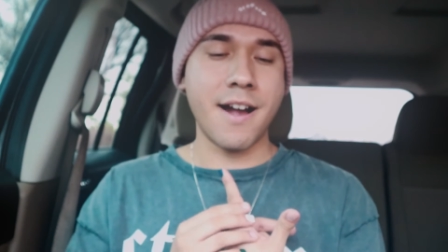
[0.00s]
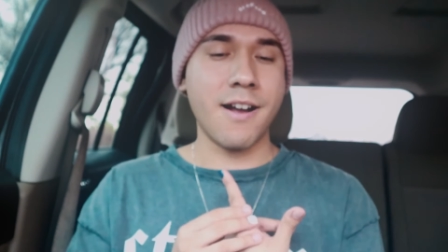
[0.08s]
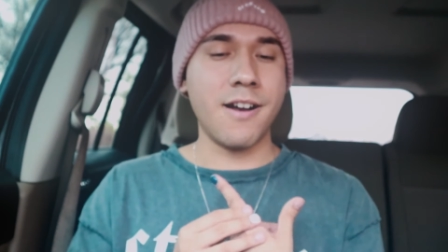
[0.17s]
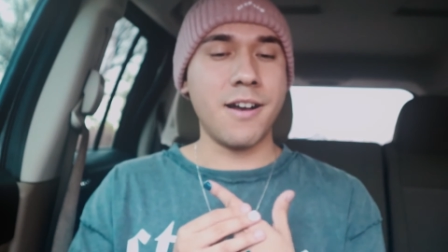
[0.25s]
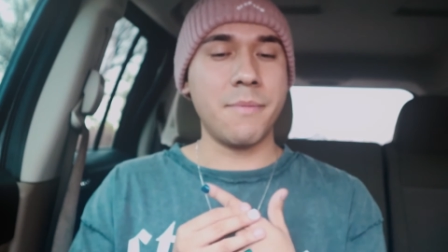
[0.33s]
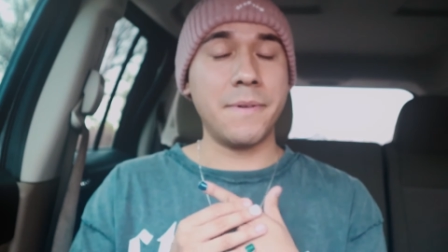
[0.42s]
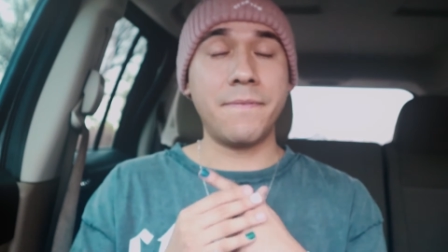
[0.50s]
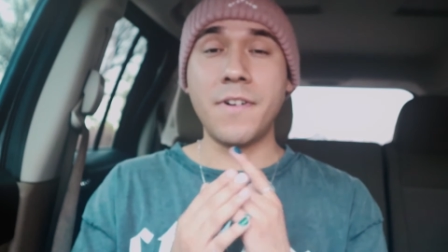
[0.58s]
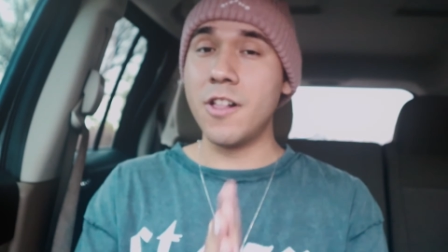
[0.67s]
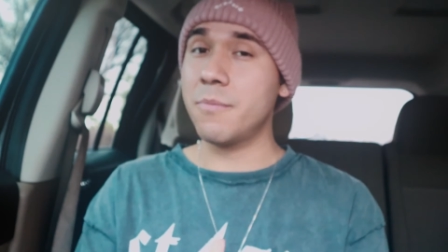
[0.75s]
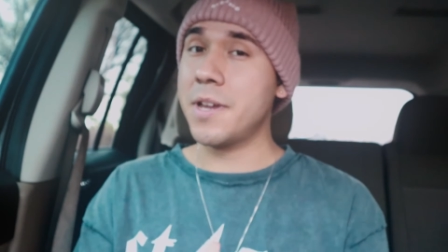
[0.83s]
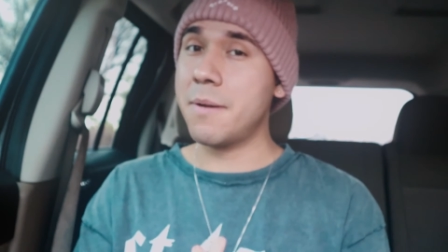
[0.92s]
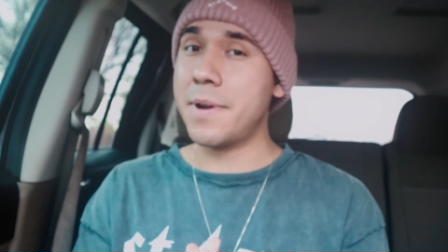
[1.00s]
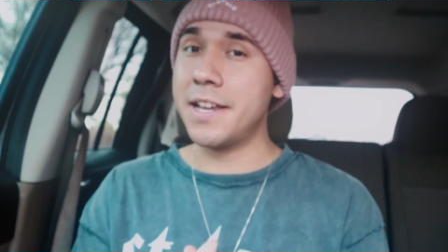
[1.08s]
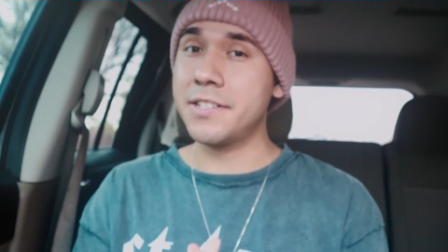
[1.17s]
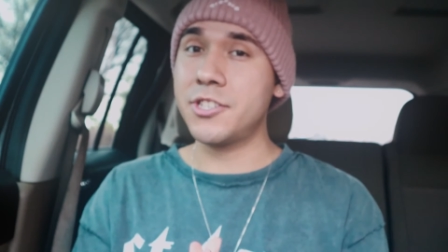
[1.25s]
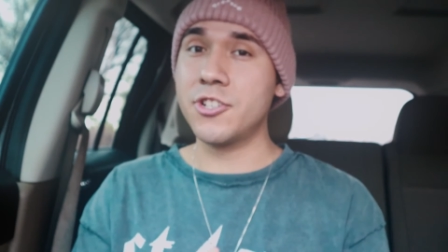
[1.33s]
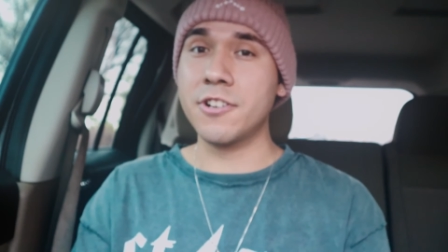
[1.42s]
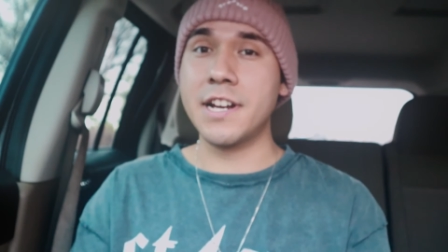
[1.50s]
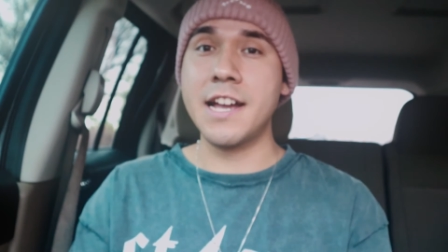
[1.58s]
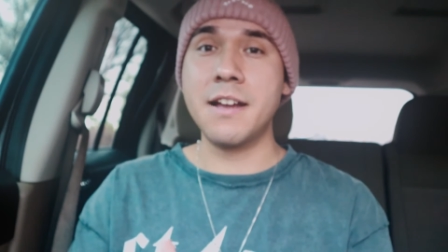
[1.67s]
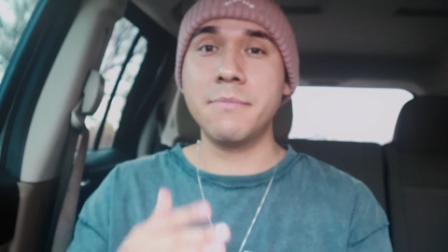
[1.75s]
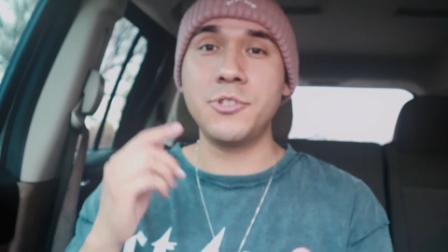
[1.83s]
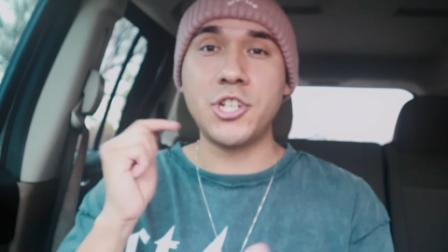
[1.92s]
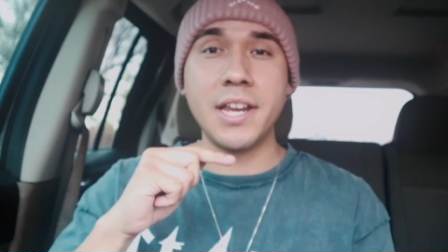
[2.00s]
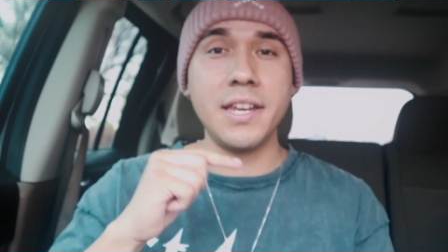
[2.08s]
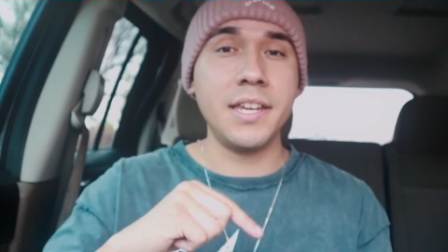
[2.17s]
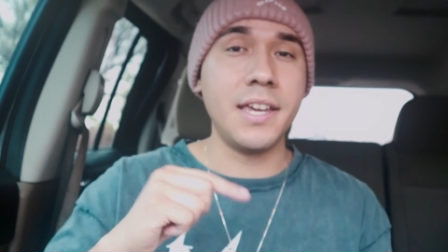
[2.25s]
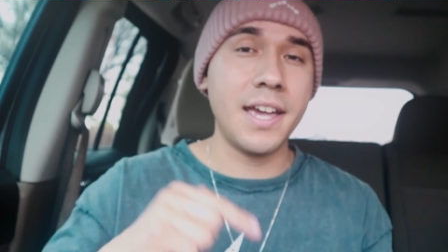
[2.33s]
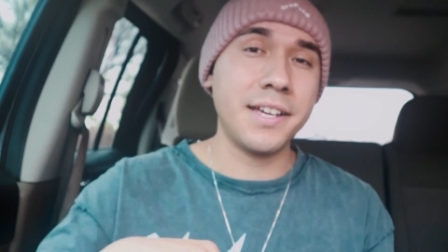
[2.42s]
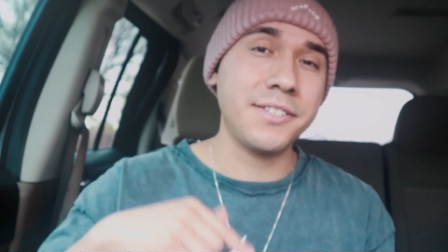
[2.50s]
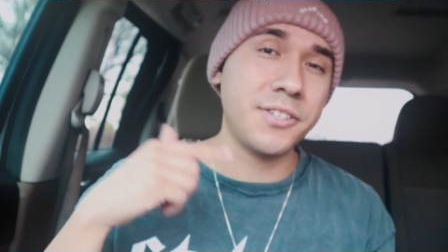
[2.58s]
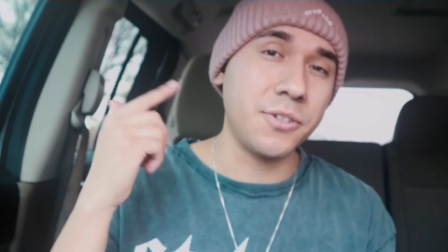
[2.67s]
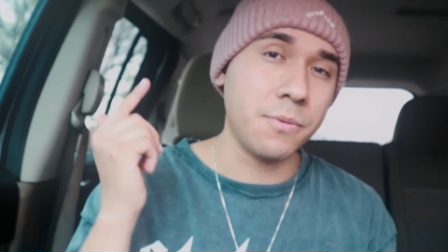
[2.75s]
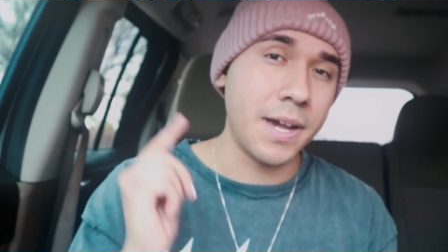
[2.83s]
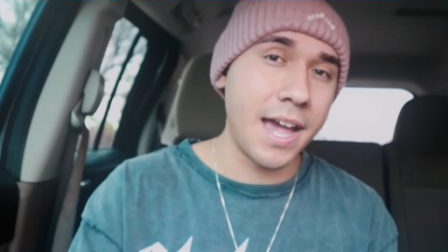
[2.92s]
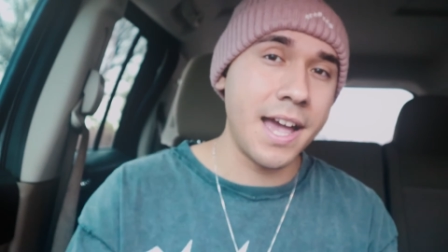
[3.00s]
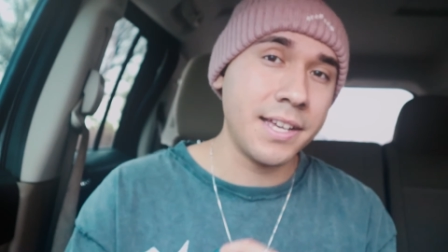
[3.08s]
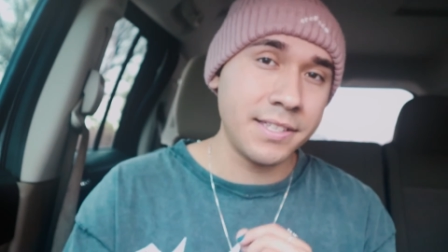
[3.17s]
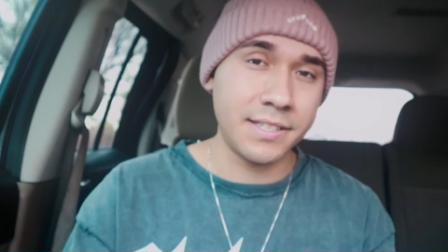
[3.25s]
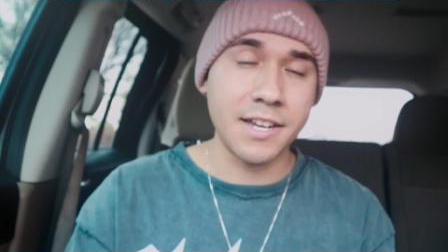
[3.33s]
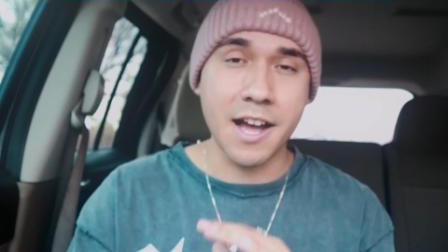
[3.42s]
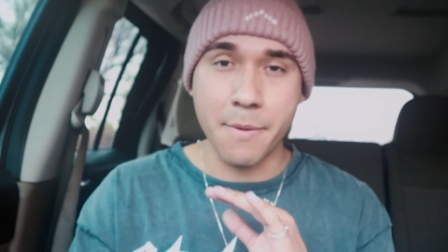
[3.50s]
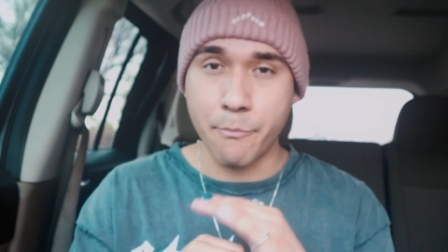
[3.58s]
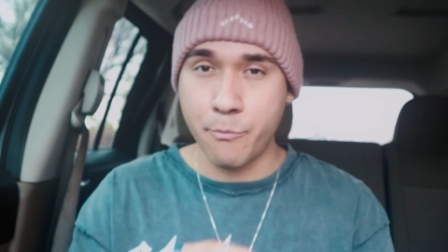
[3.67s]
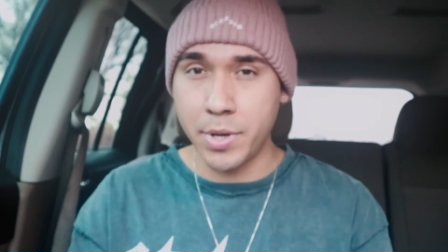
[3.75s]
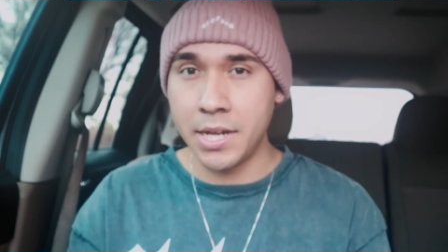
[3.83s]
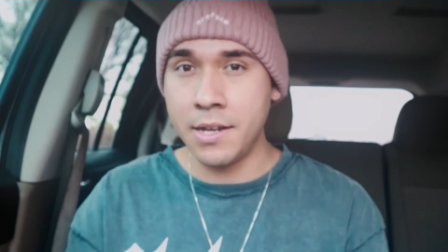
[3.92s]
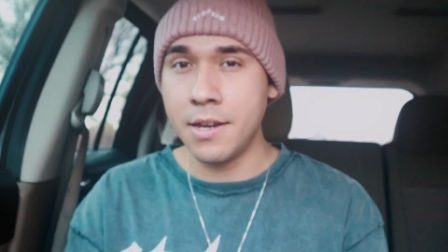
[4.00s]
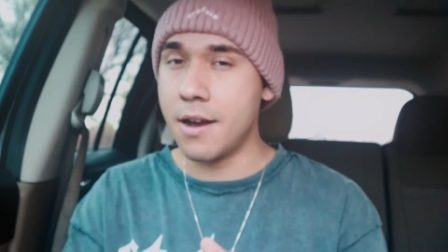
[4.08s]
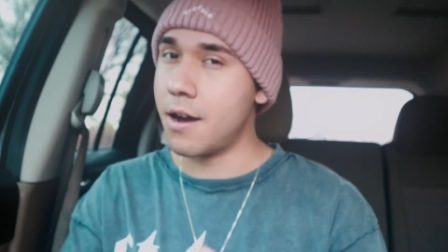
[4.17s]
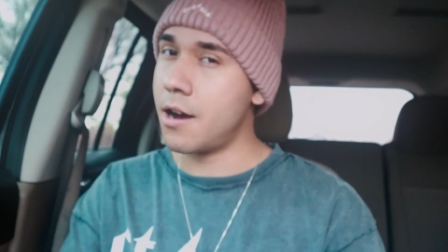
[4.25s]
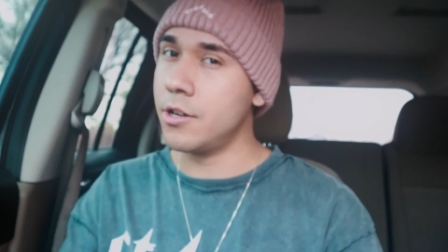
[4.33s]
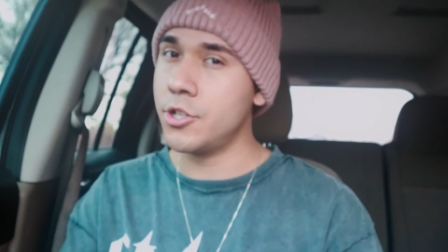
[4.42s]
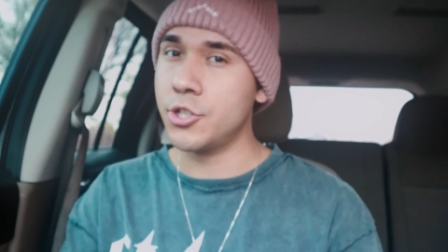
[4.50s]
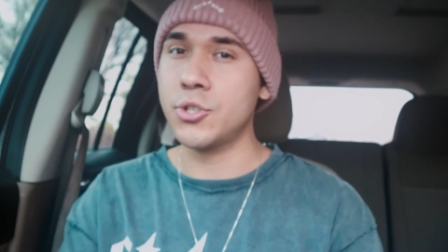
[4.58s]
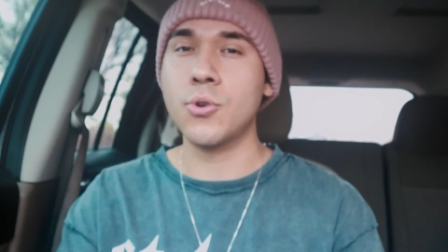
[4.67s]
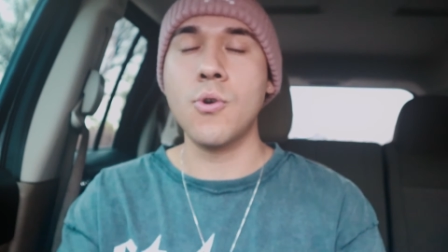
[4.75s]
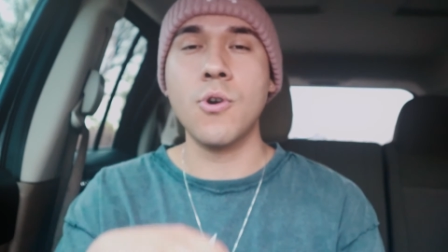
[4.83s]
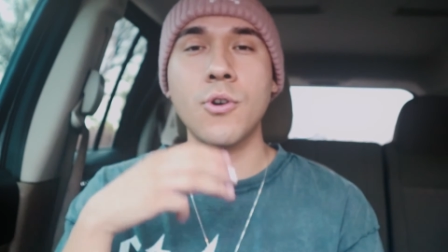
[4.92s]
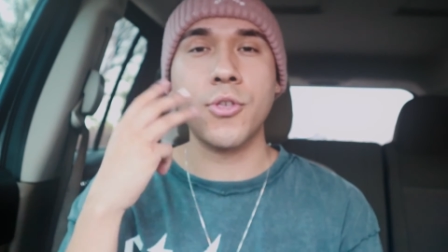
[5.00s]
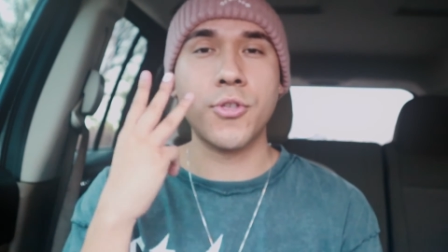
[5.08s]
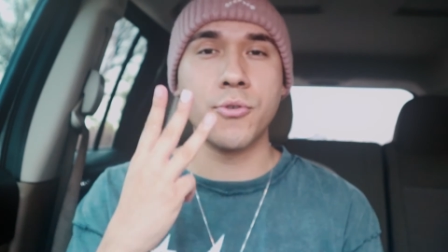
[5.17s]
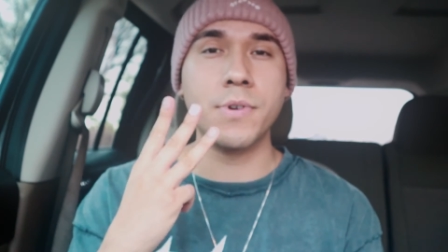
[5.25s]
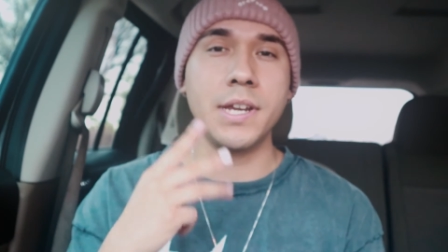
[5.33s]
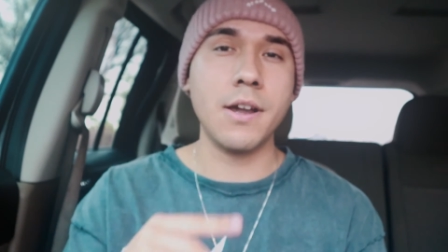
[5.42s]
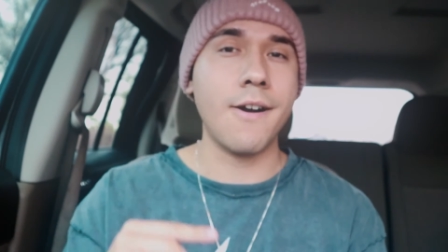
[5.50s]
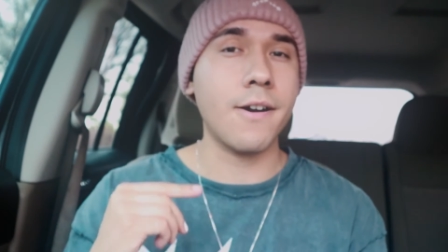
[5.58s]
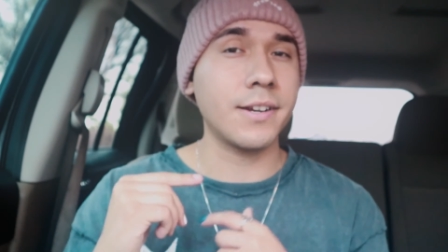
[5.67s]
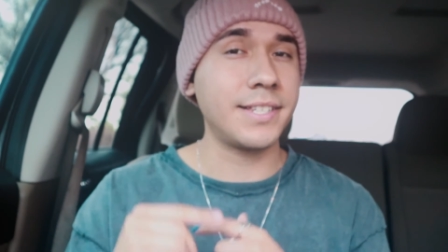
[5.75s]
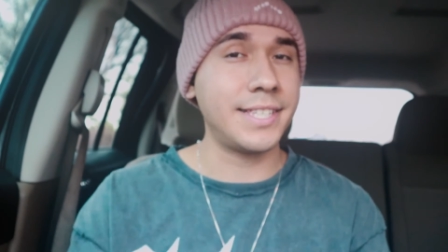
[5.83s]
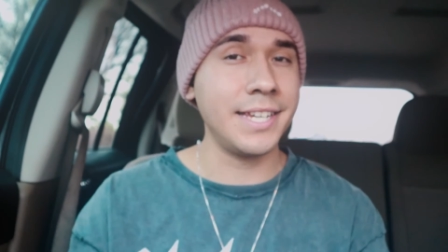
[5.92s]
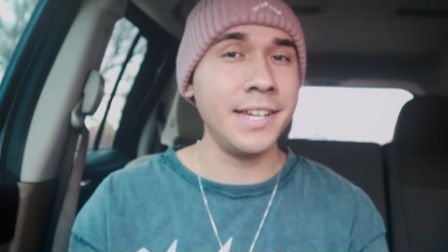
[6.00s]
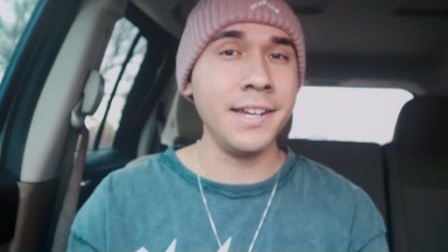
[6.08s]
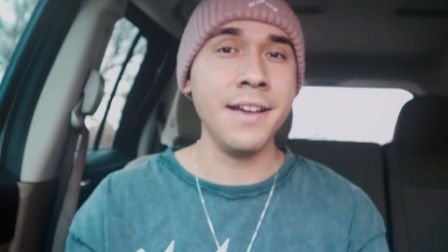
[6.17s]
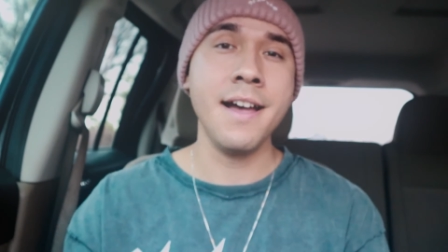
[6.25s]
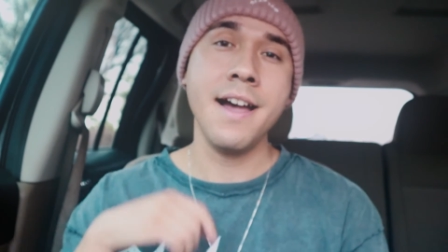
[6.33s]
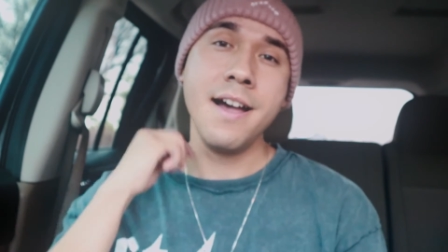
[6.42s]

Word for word: and follow me on my Instagram, jesus.b_3rd,